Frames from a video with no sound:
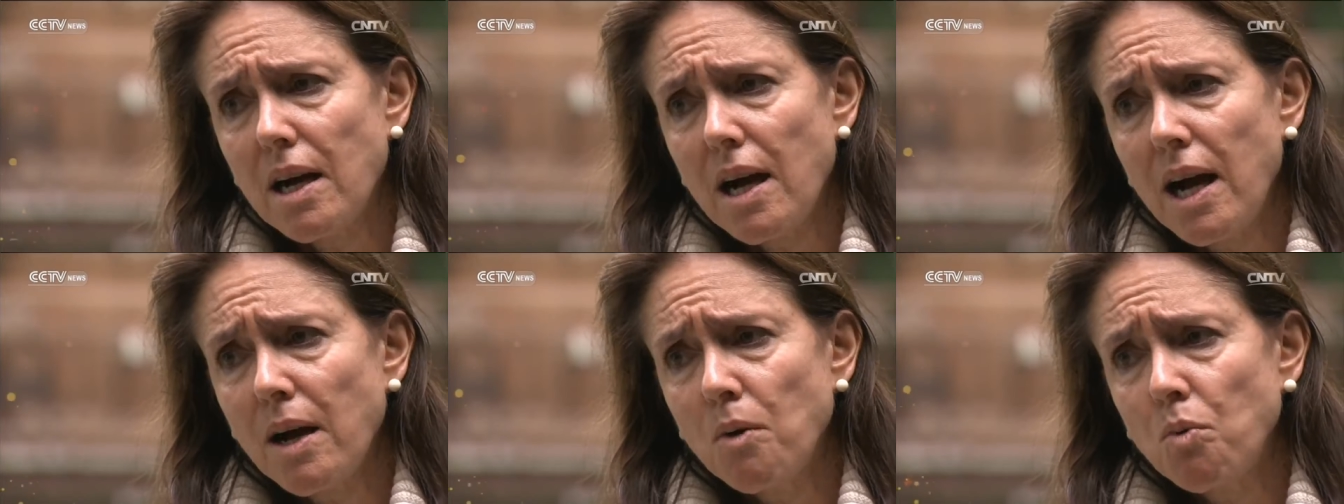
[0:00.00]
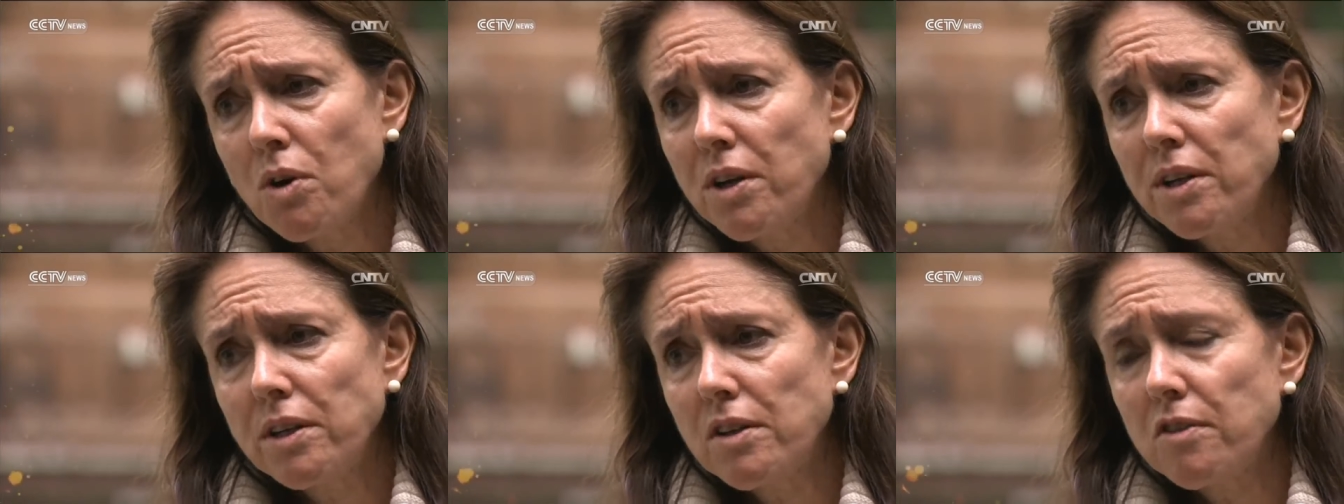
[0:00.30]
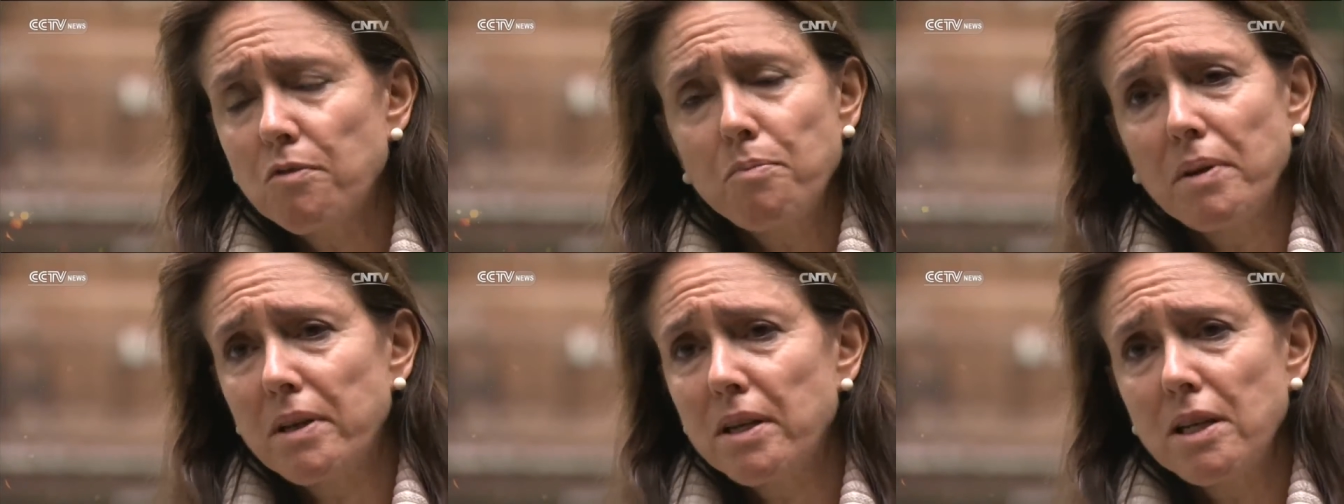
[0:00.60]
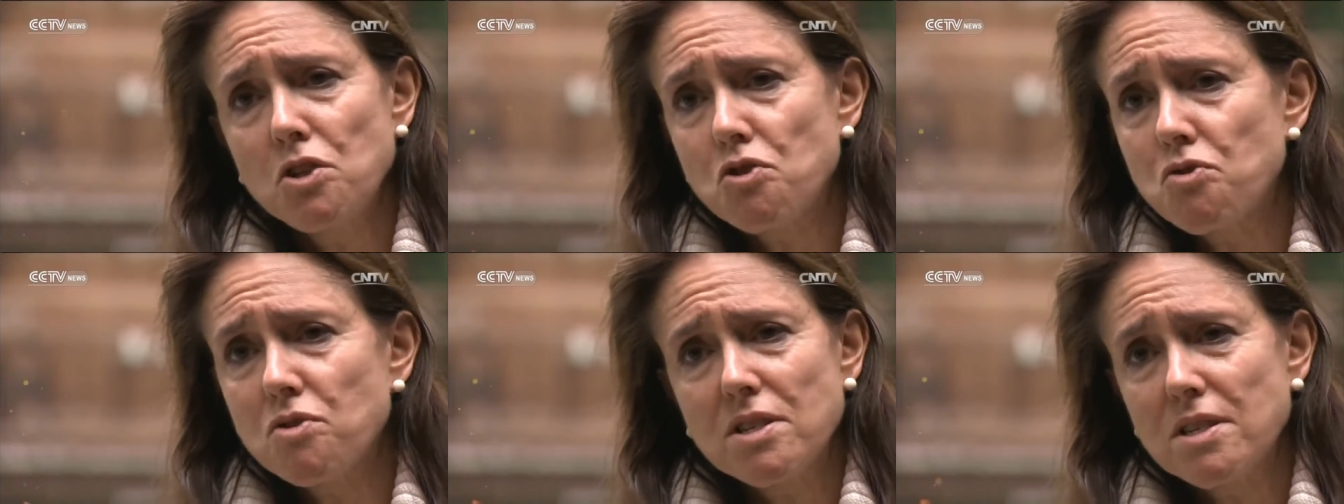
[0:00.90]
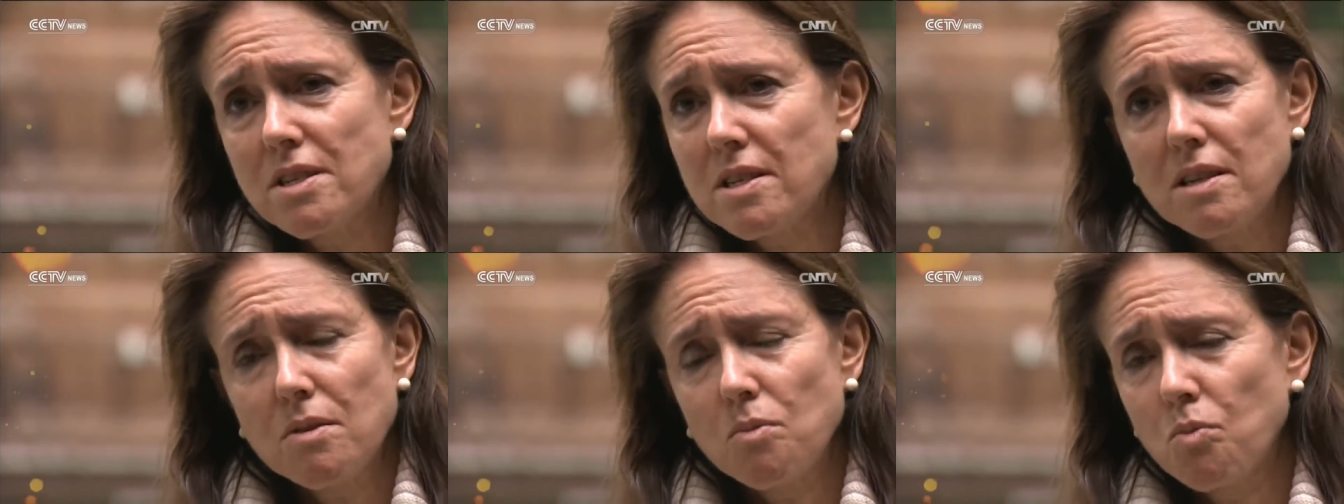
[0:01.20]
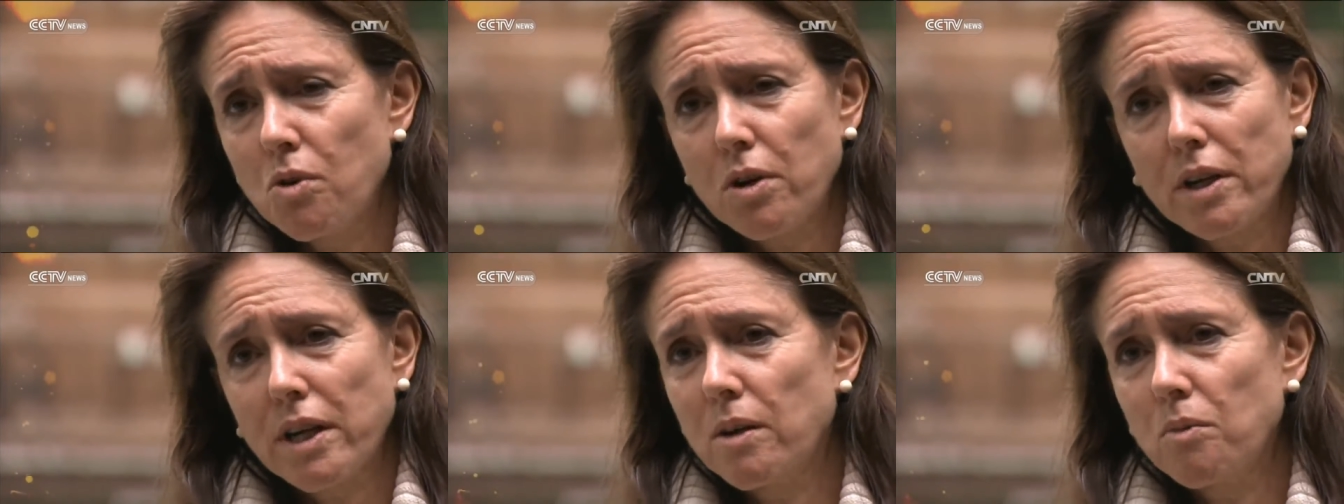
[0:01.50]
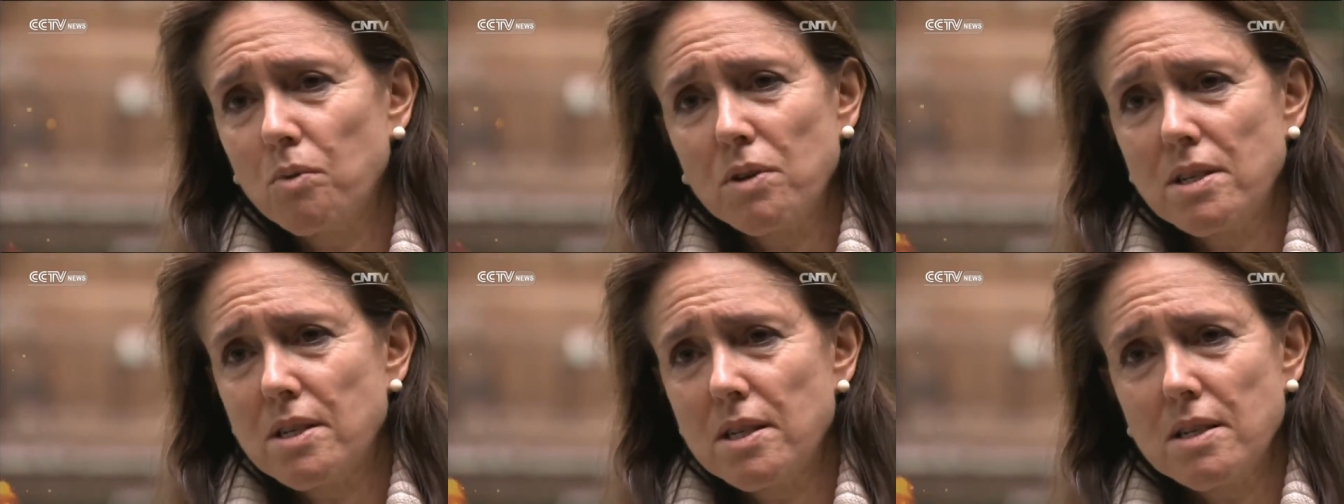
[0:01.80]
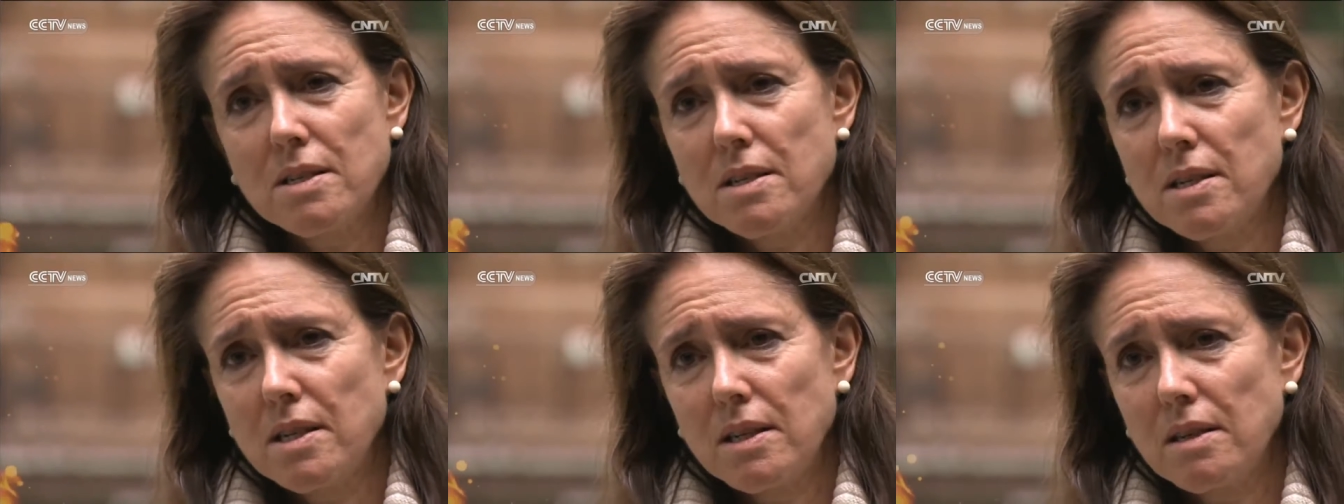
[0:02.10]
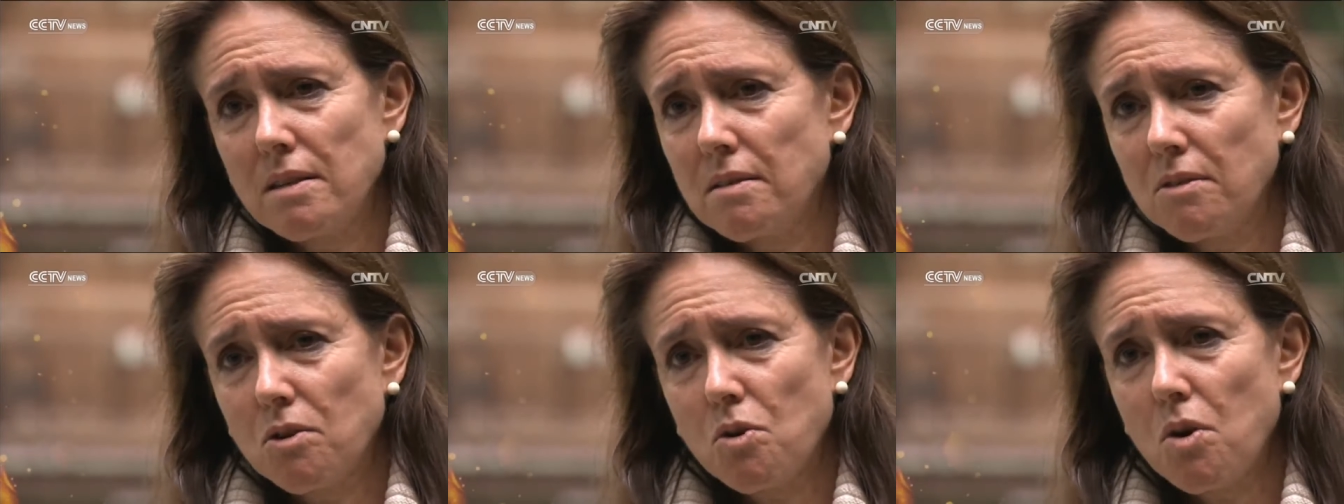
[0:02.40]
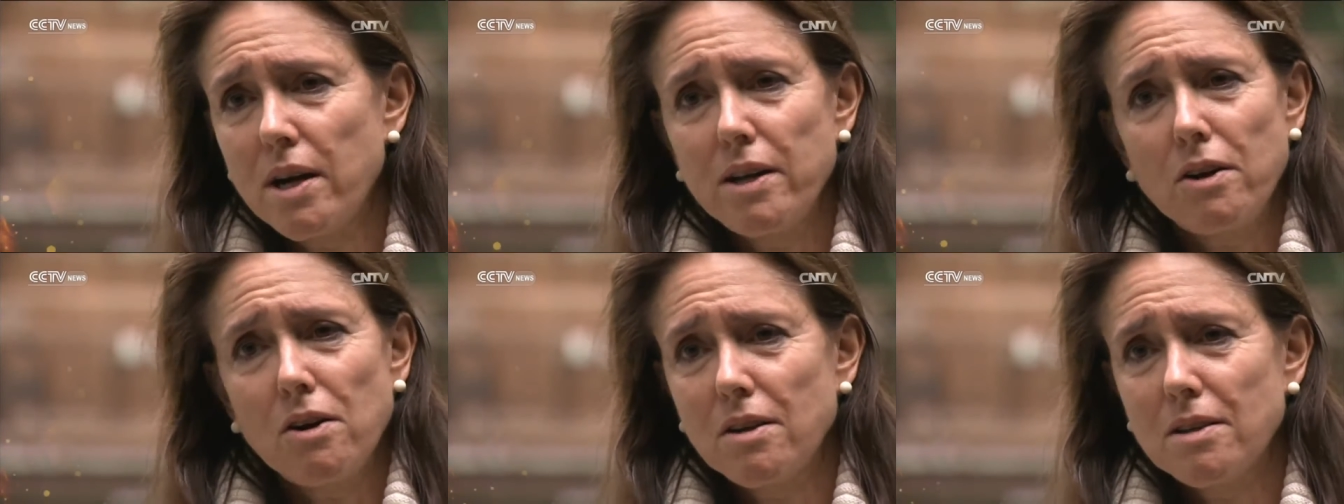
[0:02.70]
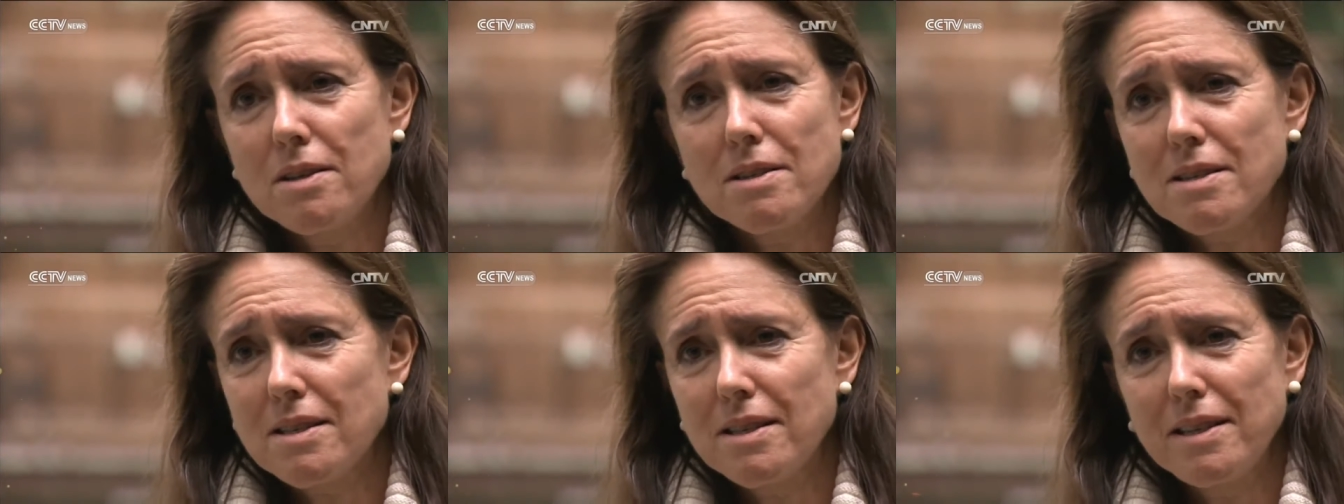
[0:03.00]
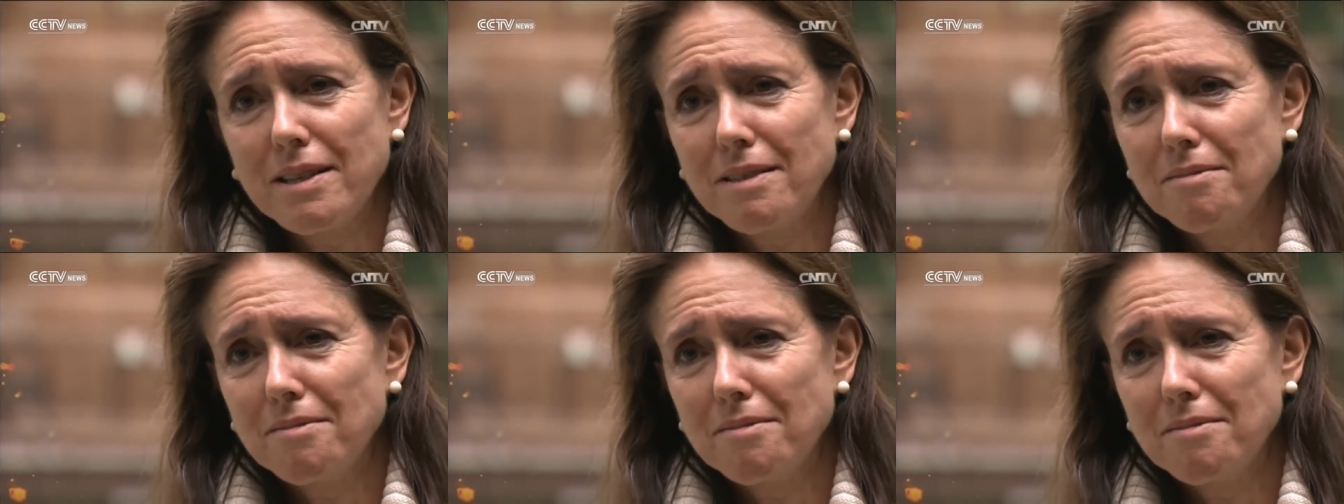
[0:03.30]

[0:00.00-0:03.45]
I wouldn't have been interested in working with Disney, quite honestly.